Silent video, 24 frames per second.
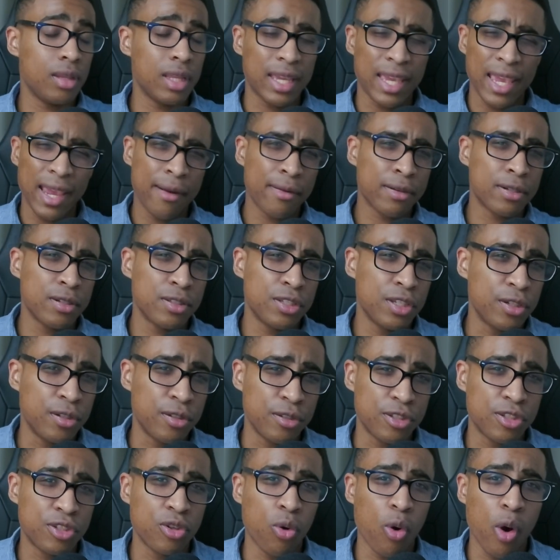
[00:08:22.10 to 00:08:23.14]
characters in your
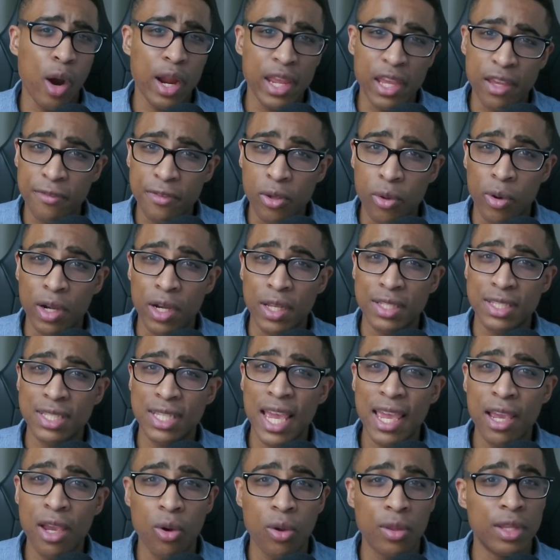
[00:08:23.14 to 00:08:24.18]
story, if you were to
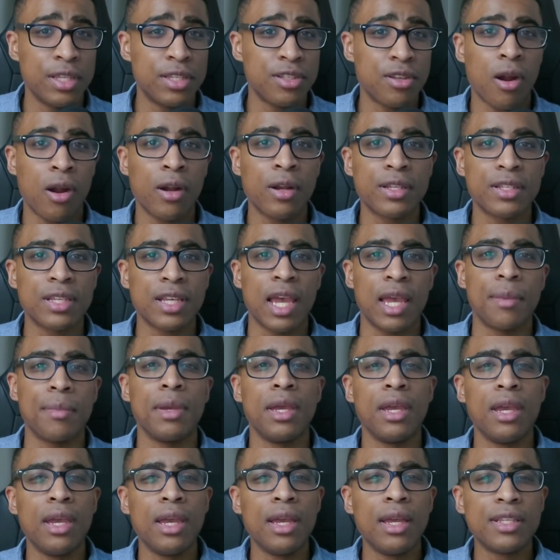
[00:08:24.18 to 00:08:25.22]
take on this archetype,
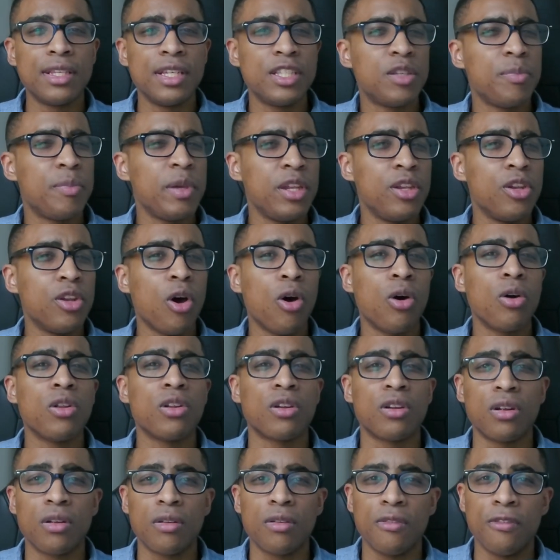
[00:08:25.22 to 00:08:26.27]
tend to be null
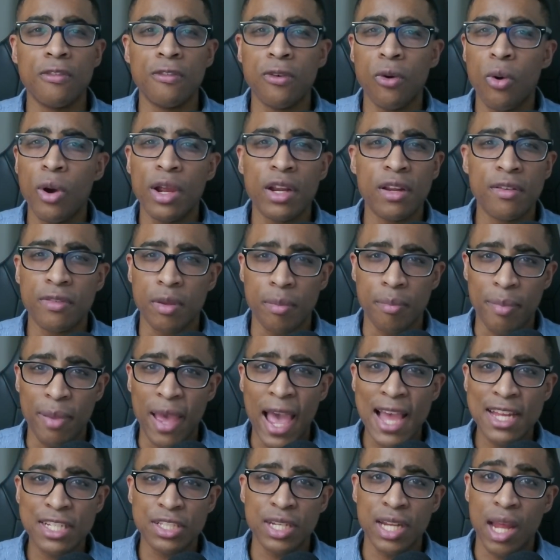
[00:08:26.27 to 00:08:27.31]
or void of
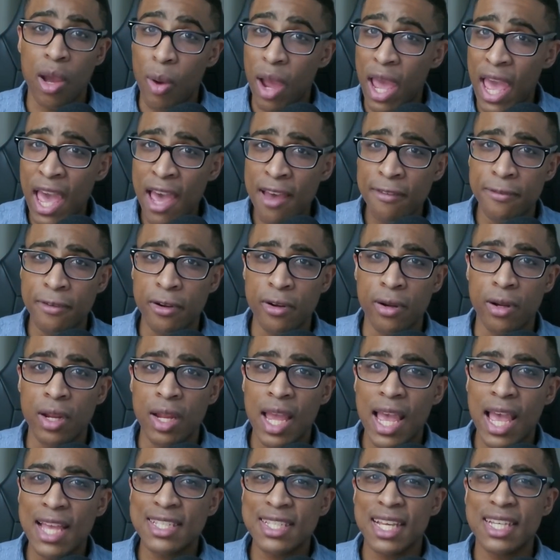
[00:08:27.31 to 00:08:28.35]
compassion. However,
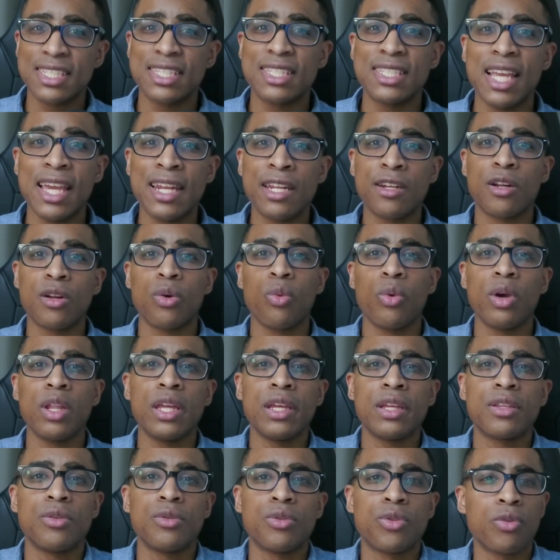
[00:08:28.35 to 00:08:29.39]
as I stated, are
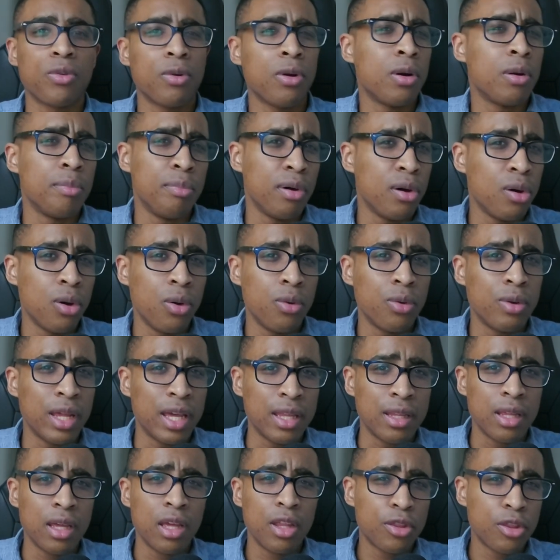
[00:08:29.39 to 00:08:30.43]
willing to throw a bone
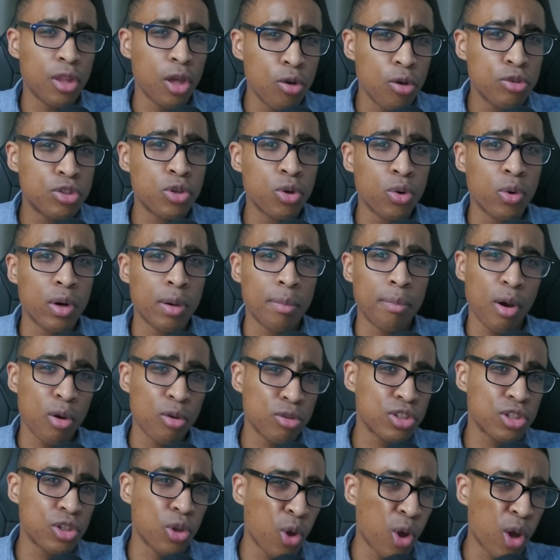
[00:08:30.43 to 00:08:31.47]
at those who are
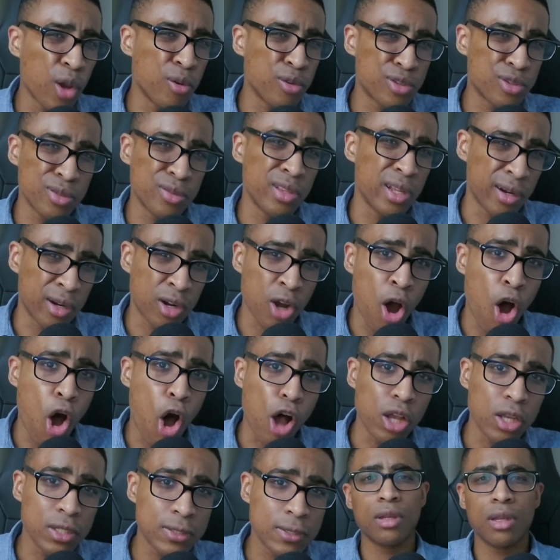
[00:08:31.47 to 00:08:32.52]
most loyal to their
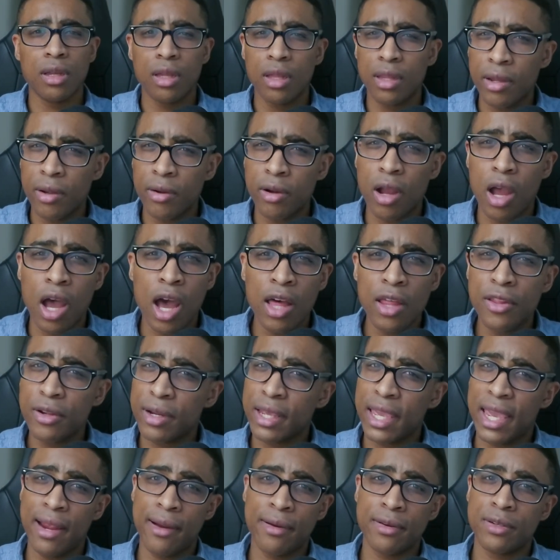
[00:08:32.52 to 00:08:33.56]
cause. There are other
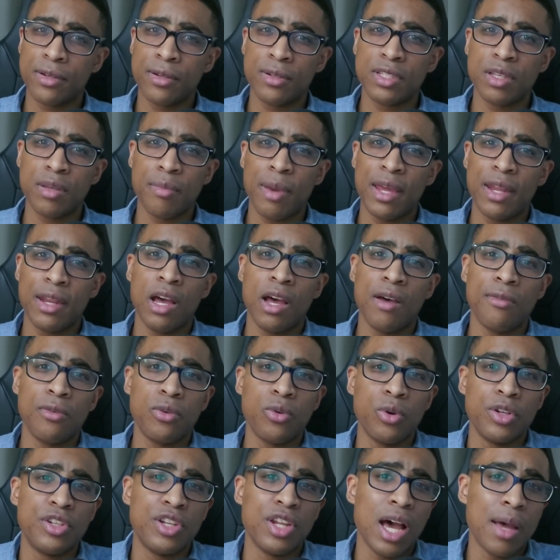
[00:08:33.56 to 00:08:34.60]
characters in my novel
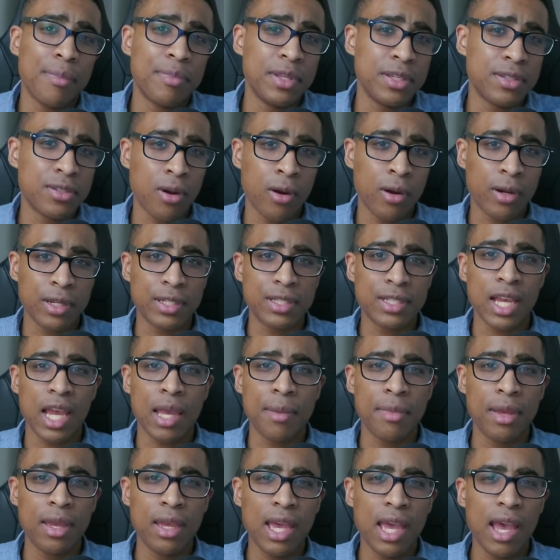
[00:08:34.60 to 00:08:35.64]
who adopt this
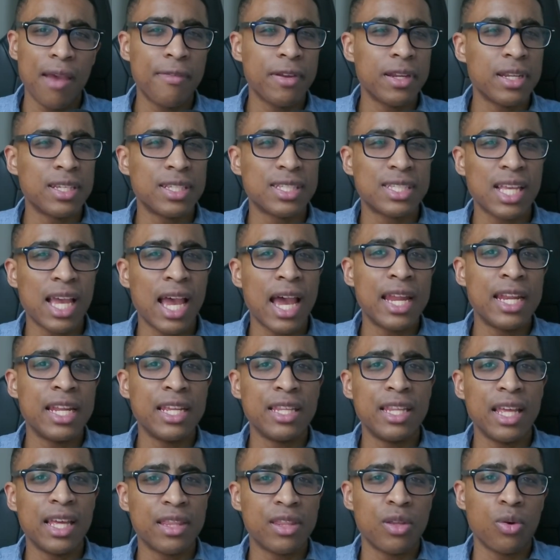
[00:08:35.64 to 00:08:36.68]
archetype, having
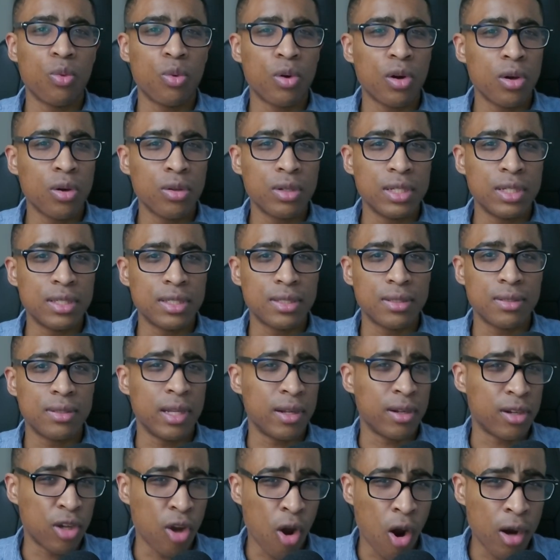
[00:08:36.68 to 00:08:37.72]
decided that the world is
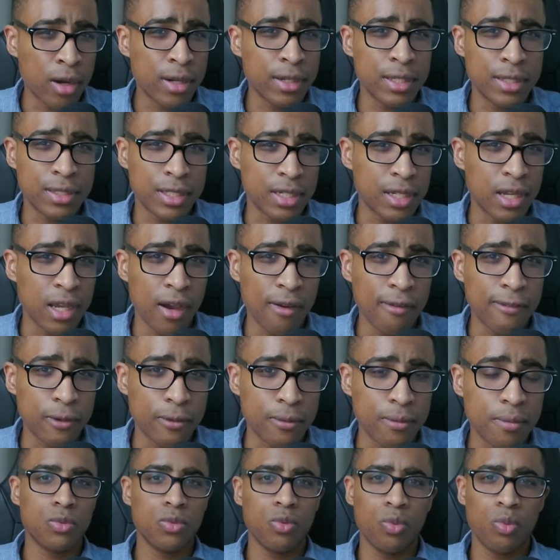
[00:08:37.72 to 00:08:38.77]
their garden to
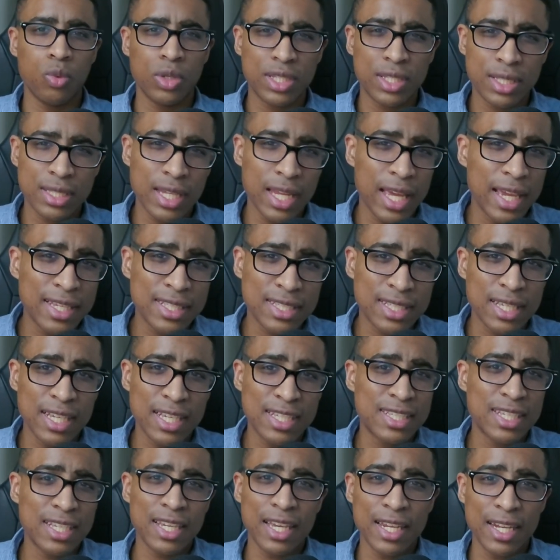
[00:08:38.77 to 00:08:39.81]
govern. With snakes
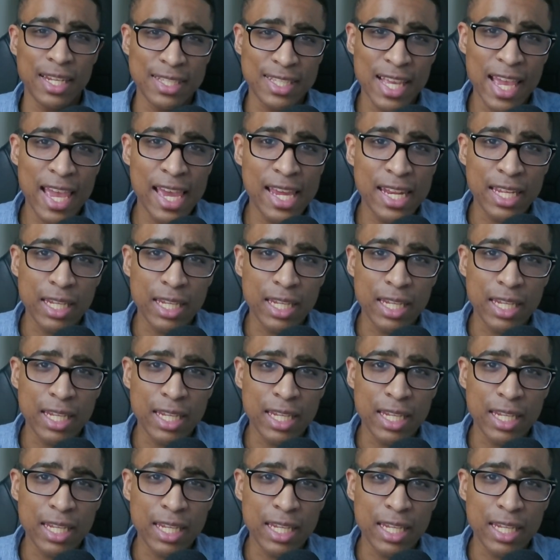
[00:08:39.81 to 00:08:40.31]
hissing in his head, he